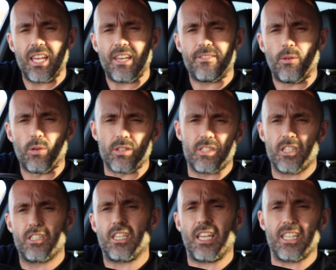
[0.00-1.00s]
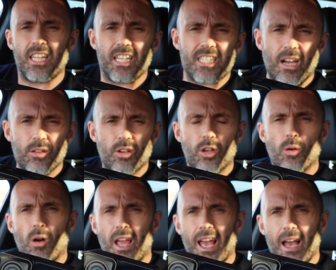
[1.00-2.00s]
If I wanted to take this out, I could
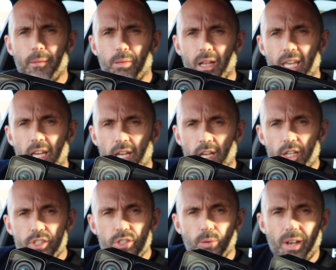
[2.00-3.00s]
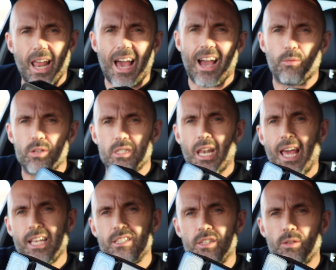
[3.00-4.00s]
quite happily do an hour's
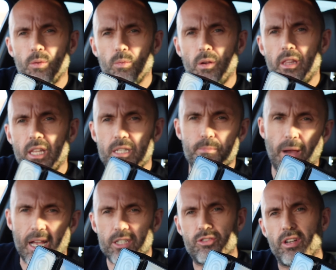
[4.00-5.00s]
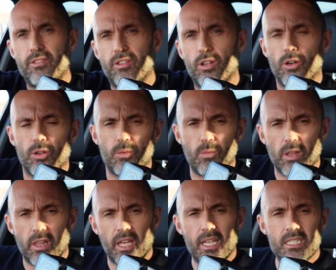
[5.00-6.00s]
lesson with this battery, recording
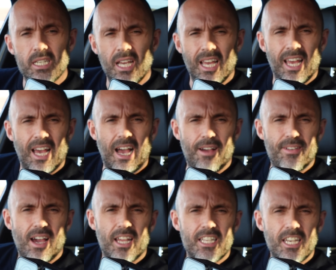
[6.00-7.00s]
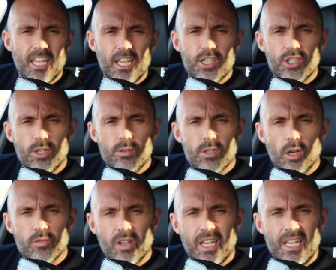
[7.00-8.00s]
with this. Have I had any issues
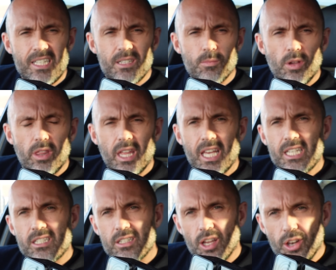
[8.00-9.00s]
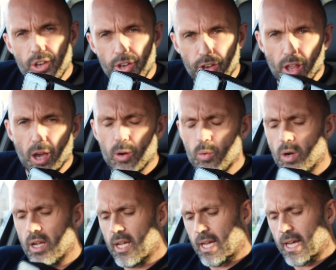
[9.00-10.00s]
overheating with this? No.
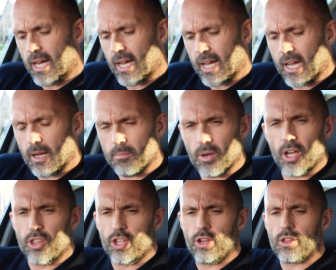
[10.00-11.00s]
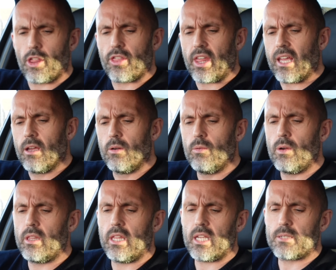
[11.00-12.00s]
And the other thing
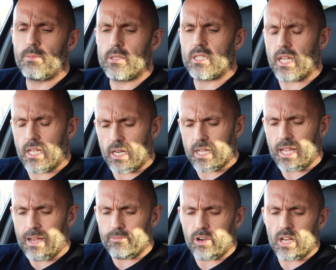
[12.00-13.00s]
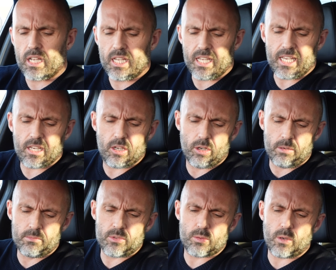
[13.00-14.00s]
with this particular camera, it
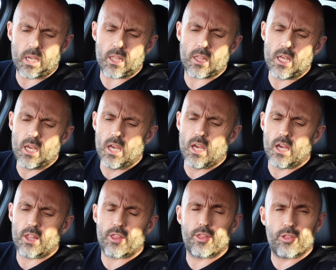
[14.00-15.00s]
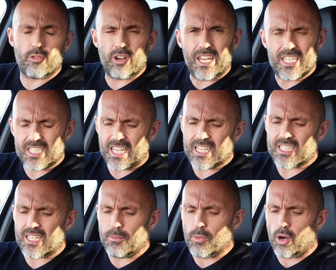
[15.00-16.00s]
comes with a
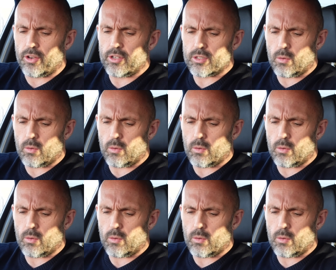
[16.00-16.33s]
360 mod as